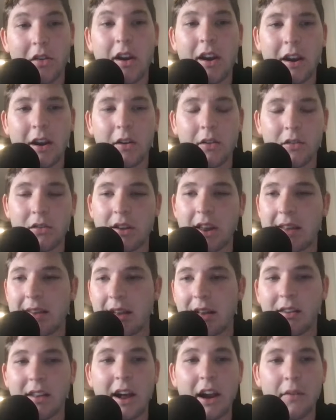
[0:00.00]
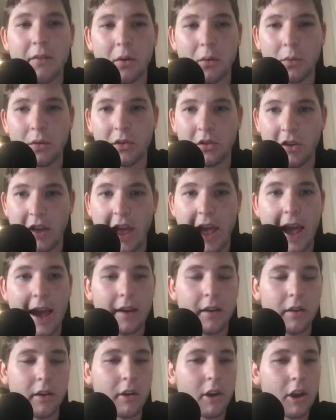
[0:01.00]
I understand that a lot of it was
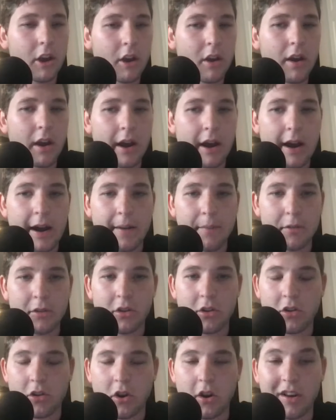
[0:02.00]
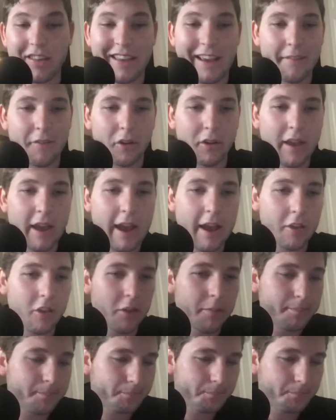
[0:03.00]
yak, which is yards after catch.